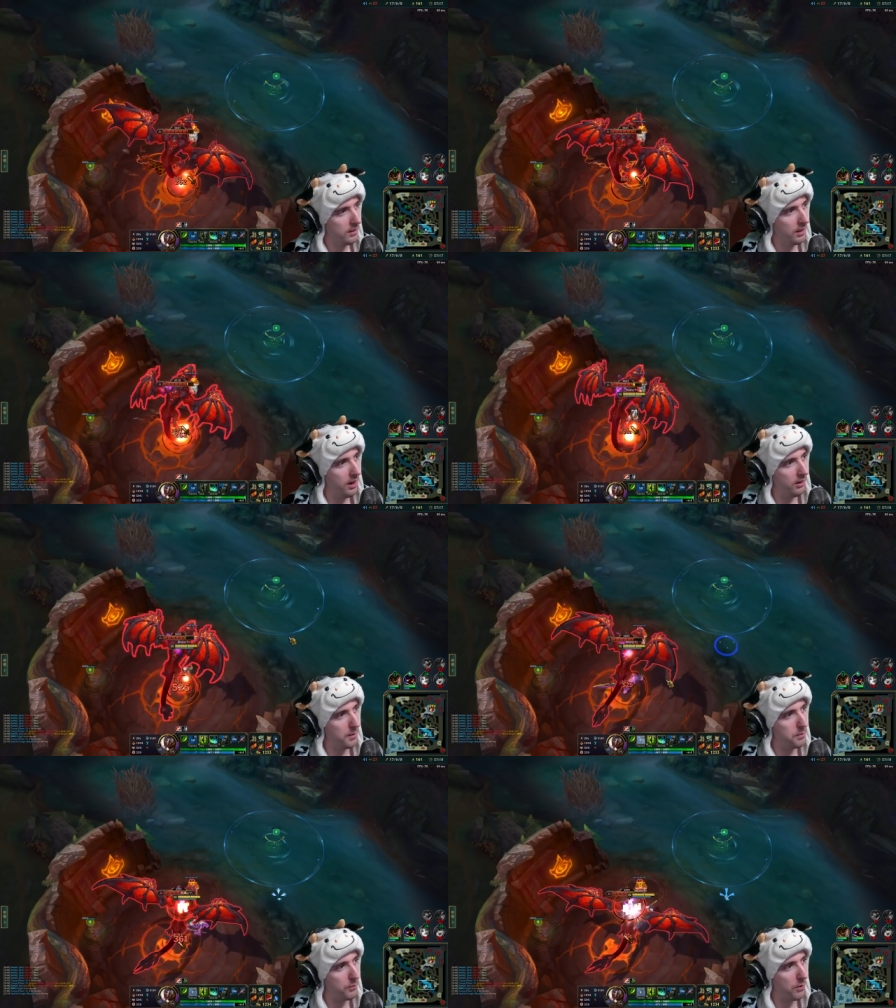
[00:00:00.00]
literally
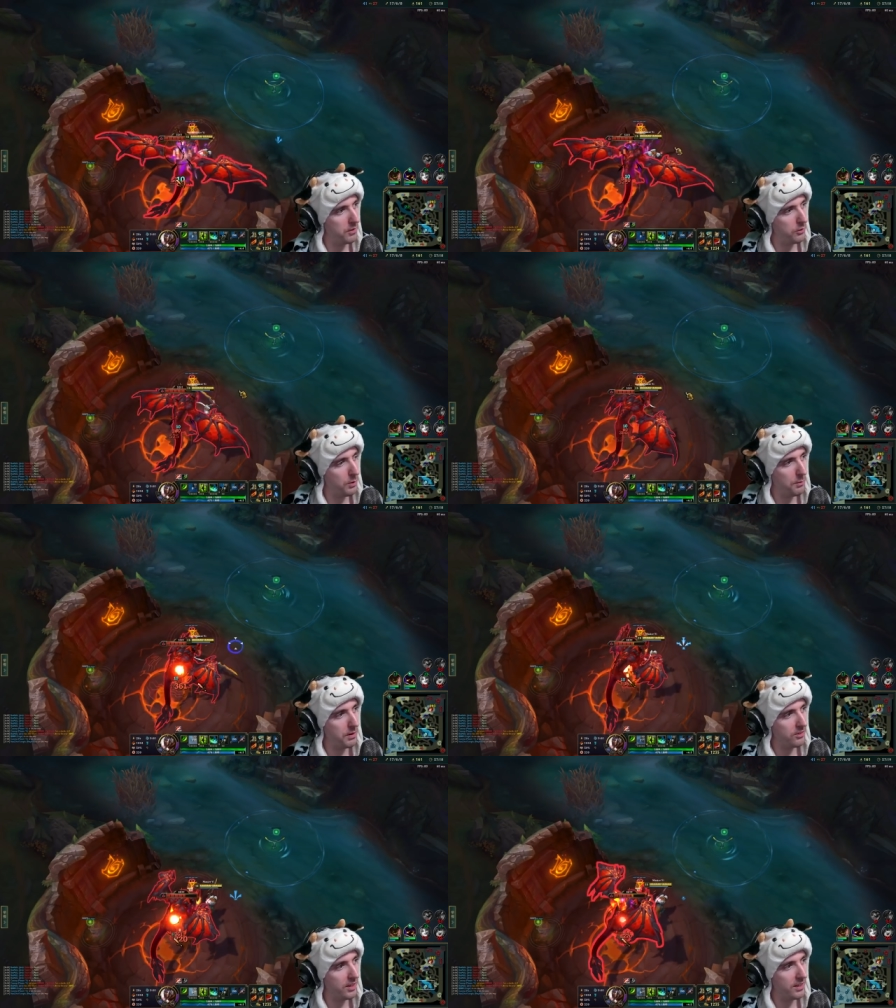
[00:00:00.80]
performed his
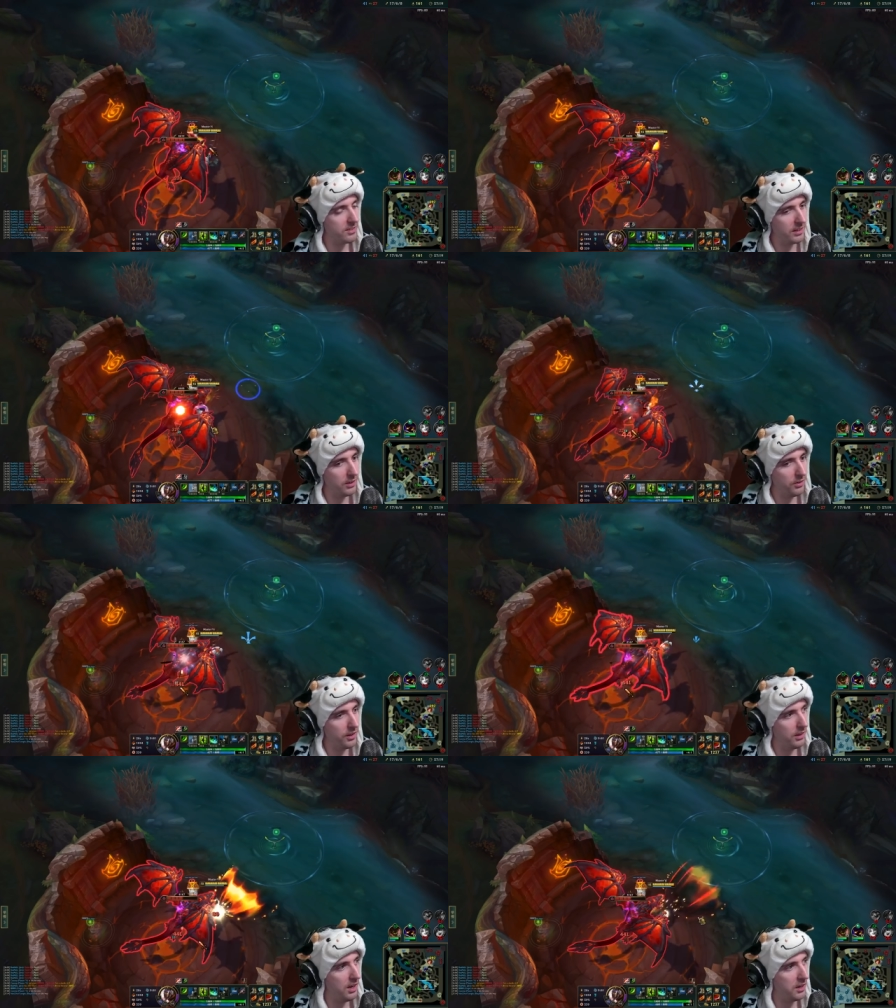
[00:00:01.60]
purpose. I instantly killed the
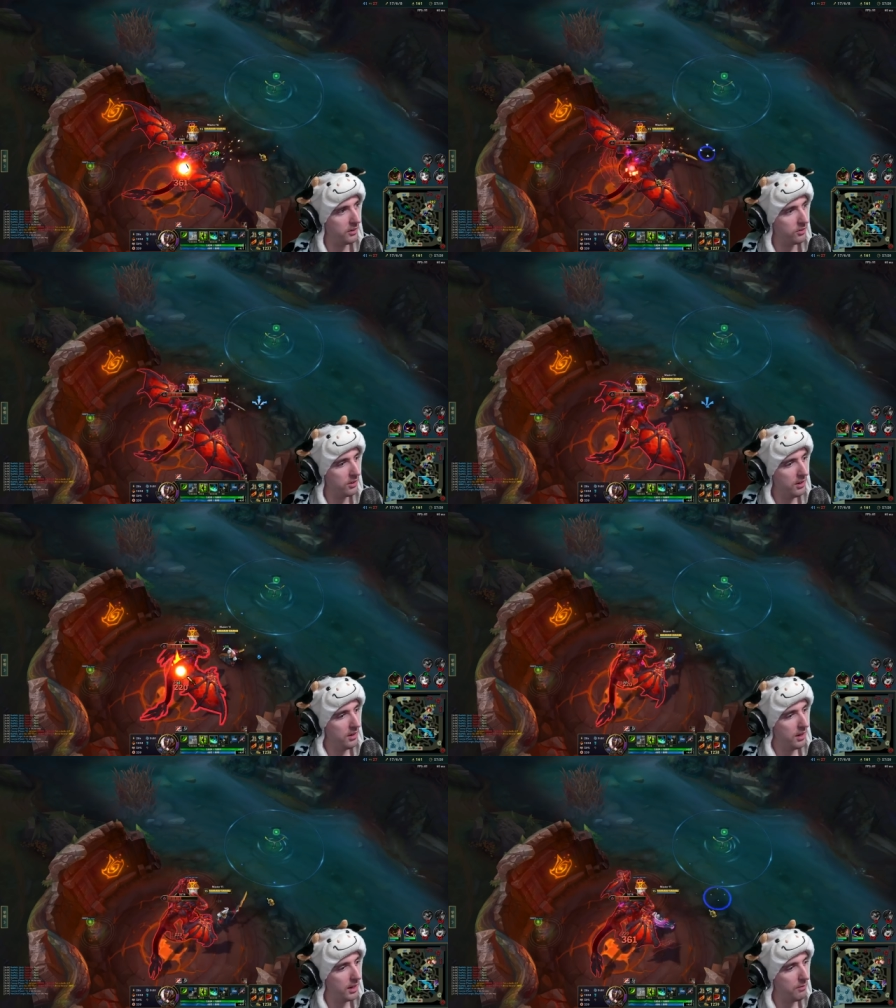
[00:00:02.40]
Lux,
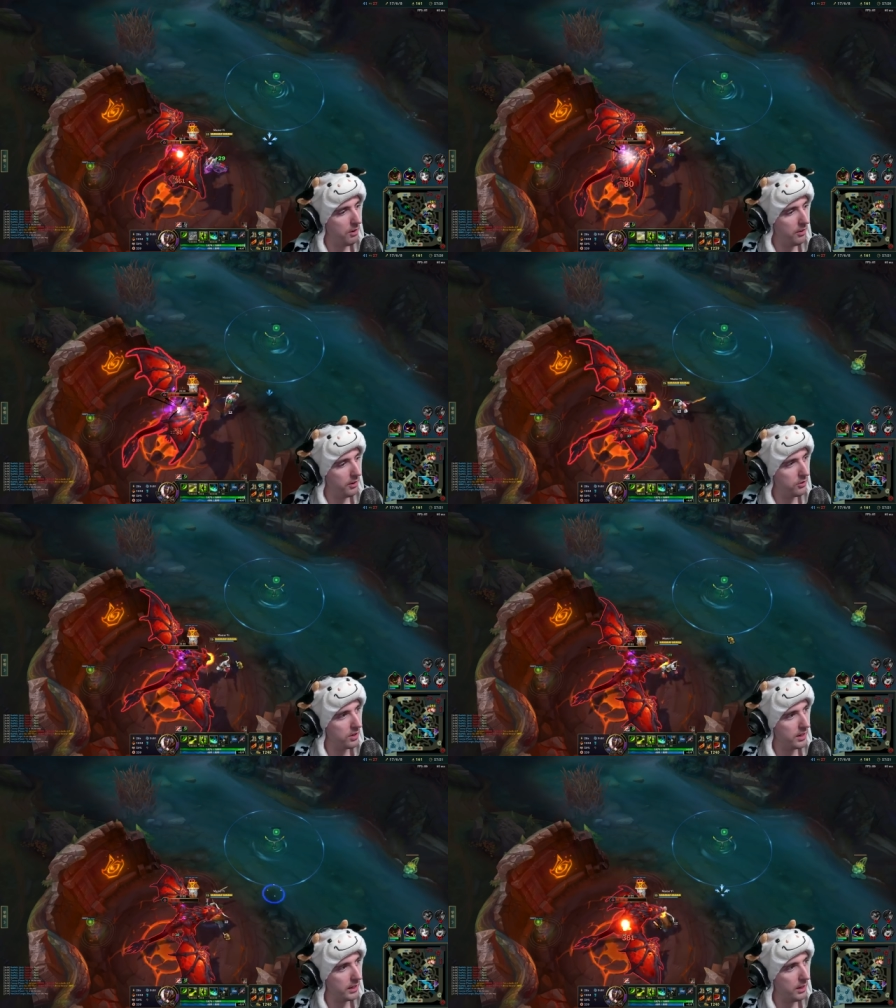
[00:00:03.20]
and then while they were
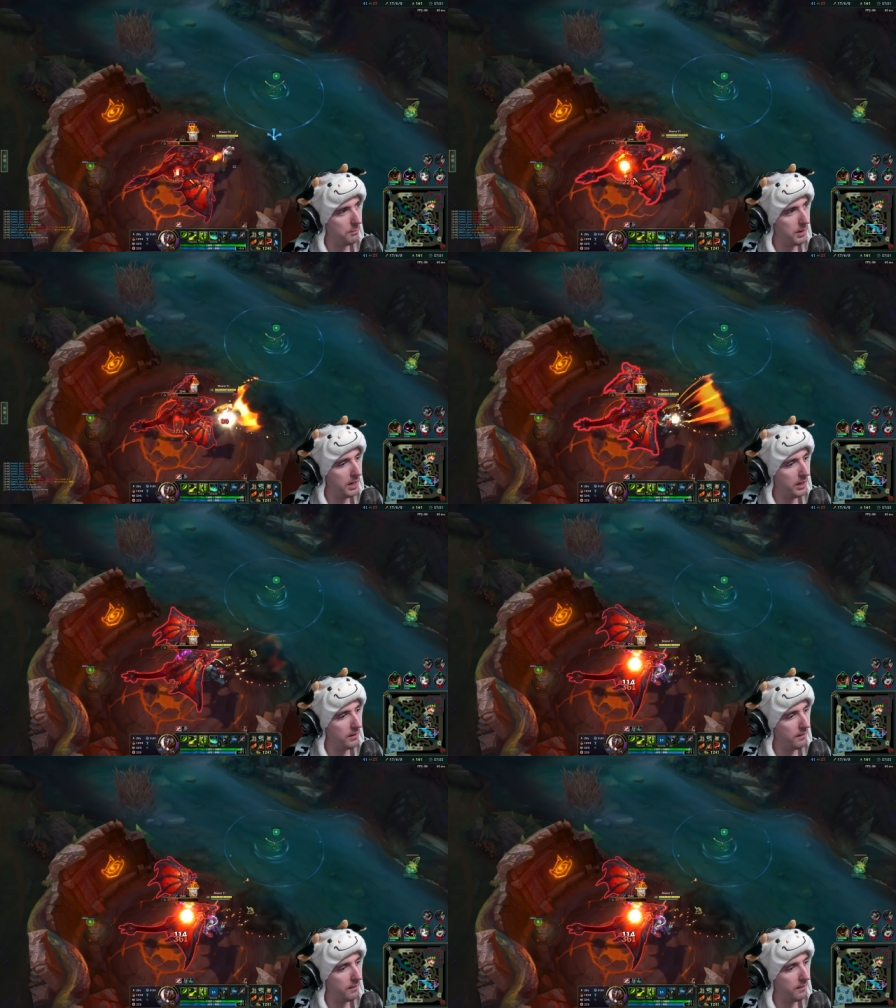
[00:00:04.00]
trying to kill me,